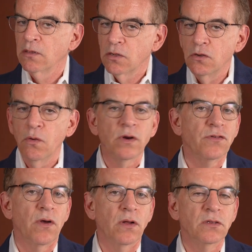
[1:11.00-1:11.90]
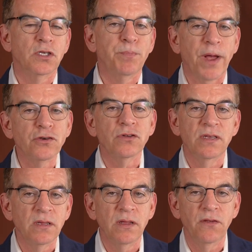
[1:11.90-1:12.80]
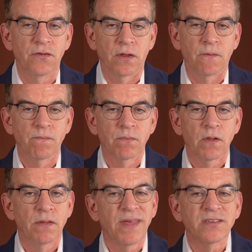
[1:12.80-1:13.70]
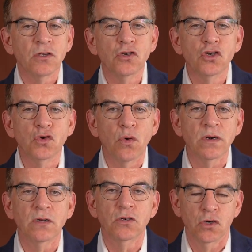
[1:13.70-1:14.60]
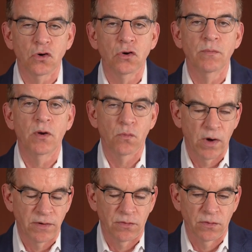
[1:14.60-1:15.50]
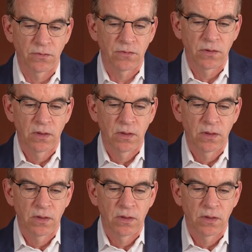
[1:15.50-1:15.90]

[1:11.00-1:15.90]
to do what is called specialty leasing. That's short-term rentals,